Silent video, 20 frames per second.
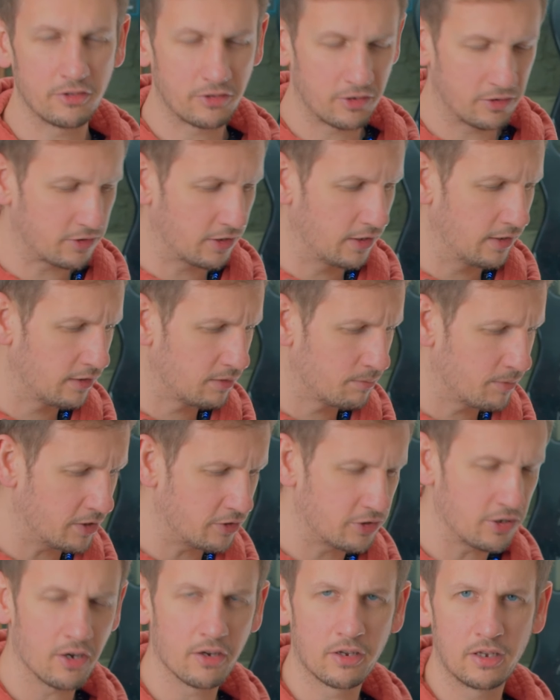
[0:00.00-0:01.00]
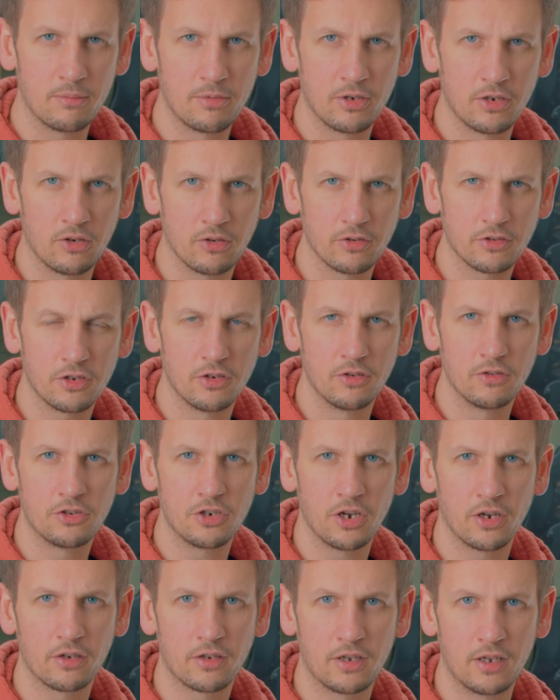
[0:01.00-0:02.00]
so it's a little bit chunky, but not too
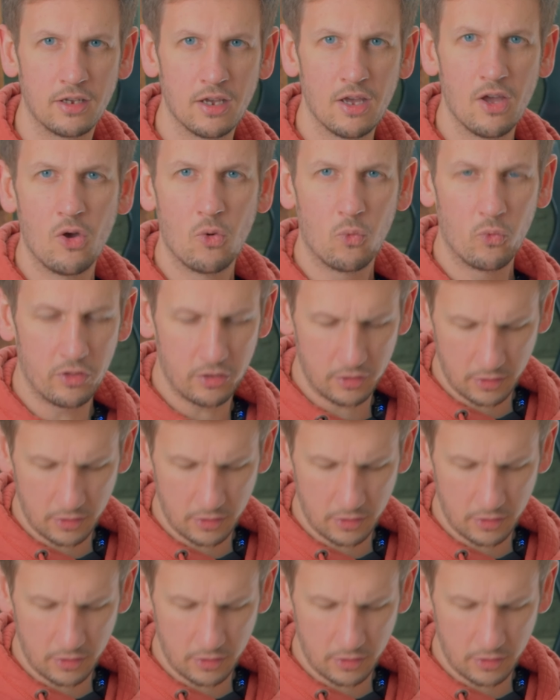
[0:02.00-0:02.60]
chunky, with a